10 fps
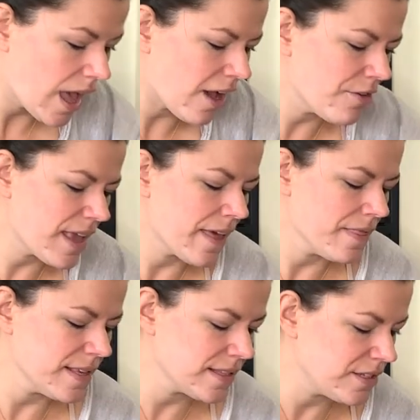Oh yeah, and
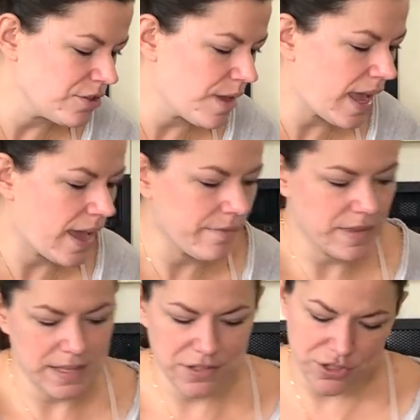these do have
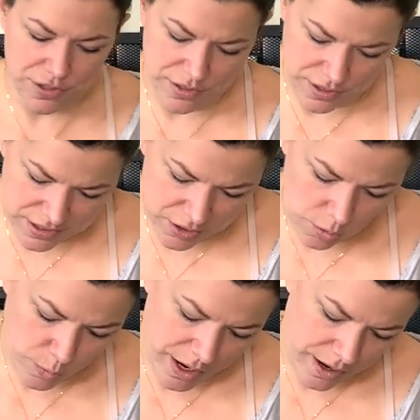these
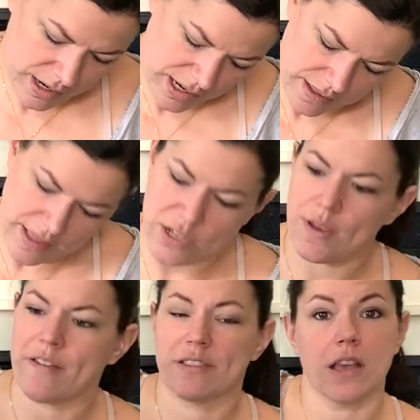stoneware. They do
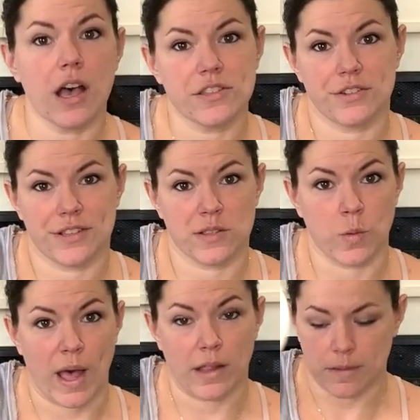have saucers as well,